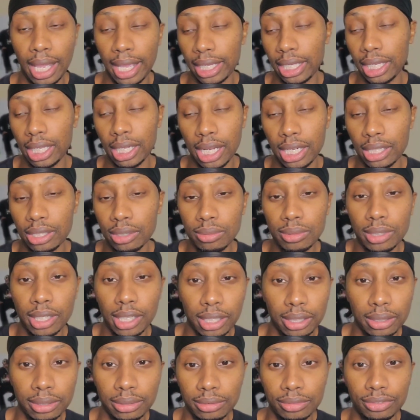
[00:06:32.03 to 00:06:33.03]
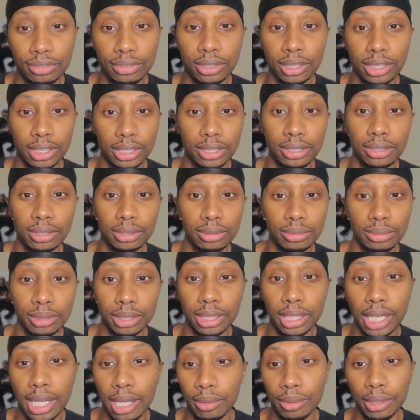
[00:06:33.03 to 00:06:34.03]
I cannot do nothing for this dude.
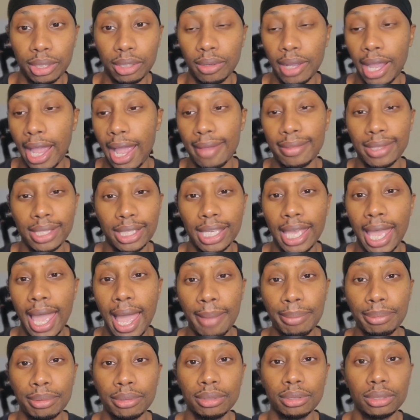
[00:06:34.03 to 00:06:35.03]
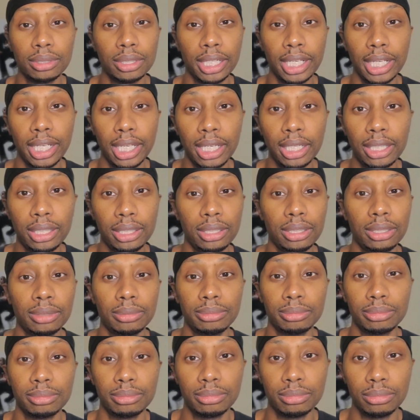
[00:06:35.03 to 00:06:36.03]
We don't have the capital or the
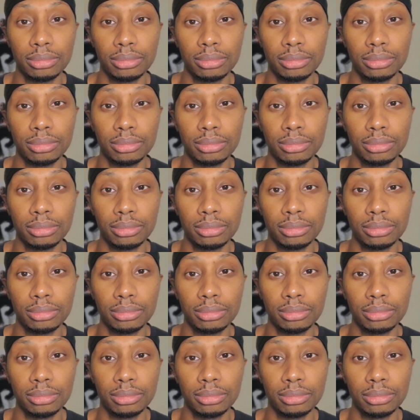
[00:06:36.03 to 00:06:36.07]
income.